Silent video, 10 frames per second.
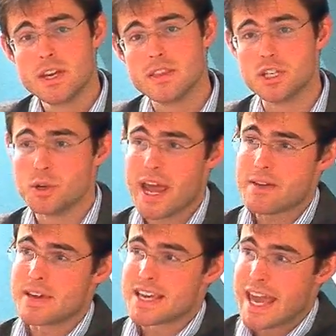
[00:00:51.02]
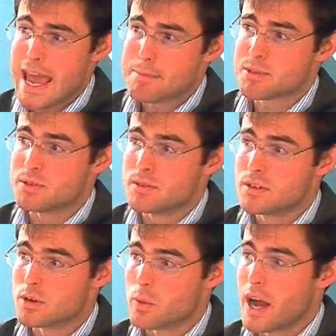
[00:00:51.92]
that you have a capsule
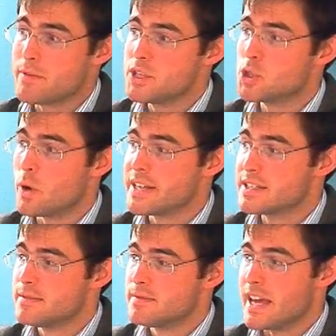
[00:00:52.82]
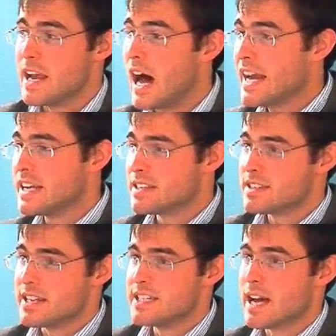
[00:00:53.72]
around the joint, and itis,
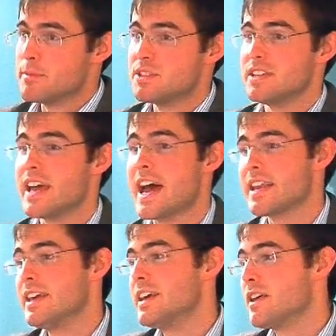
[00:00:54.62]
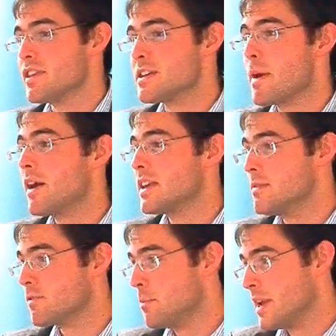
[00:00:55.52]
anytime you see that, think about
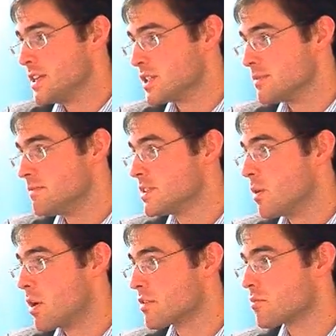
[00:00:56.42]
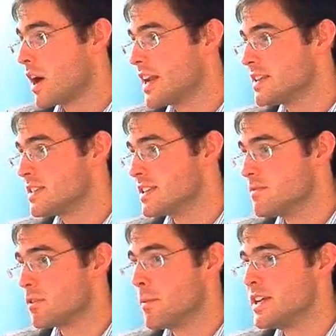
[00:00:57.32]
inflammation. So arthritis is
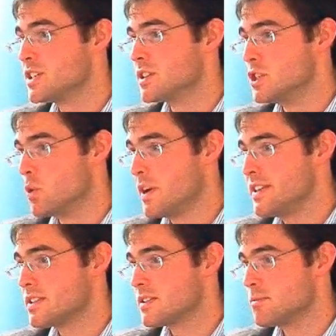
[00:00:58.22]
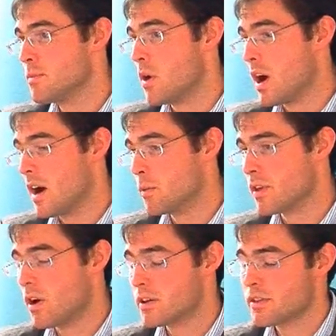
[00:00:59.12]
inflammation of the joints, with
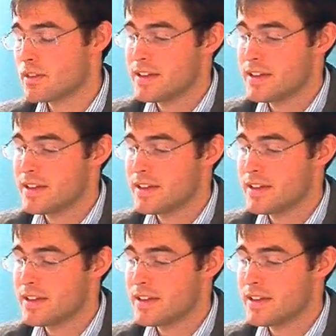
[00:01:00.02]
arth